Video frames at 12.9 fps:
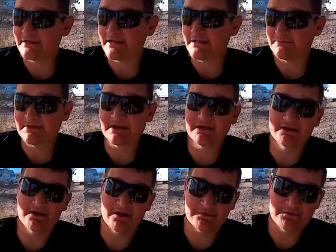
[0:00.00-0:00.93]
And I'm telling
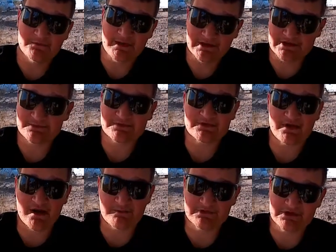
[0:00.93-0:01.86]
all of you, my
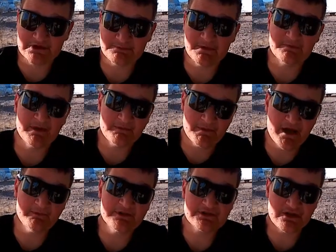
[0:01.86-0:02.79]
subscribers, this, but my
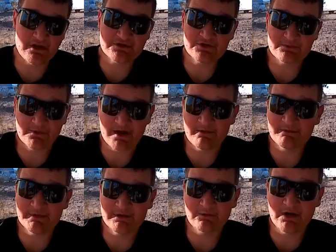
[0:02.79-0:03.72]
mama's also
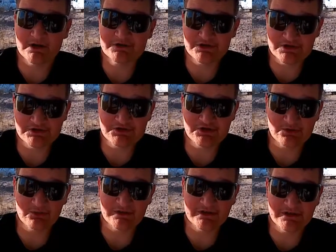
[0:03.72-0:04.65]
probably watching, and she'll
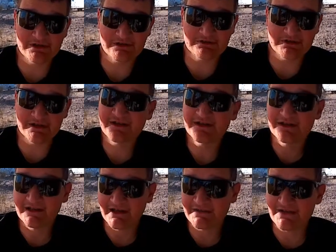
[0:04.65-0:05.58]
want to hear
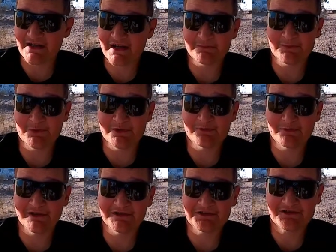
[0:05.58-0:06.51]
that I'm doing well.